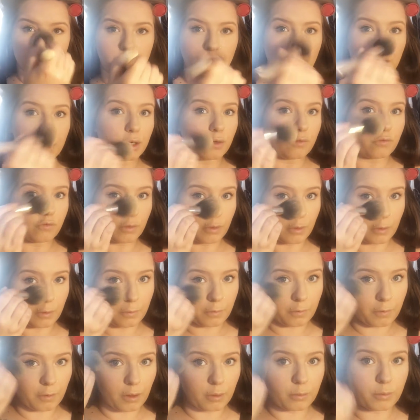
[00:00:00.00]
And everywhere
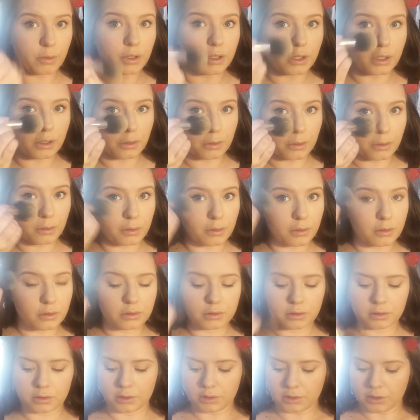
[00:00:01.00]
else that I put it.
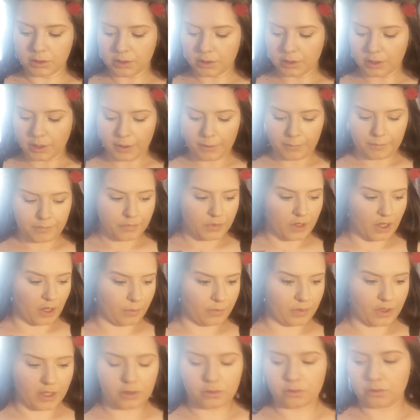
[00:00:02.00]

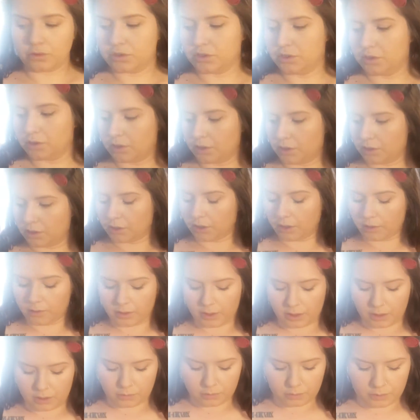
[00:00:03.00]
I'm then also going to go
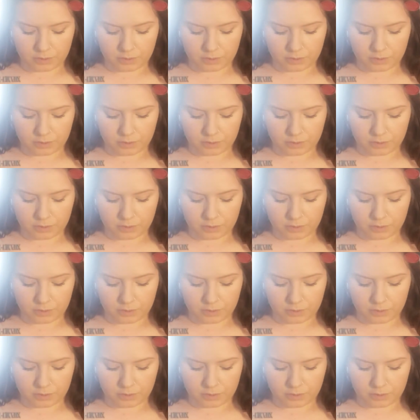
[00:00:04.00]
in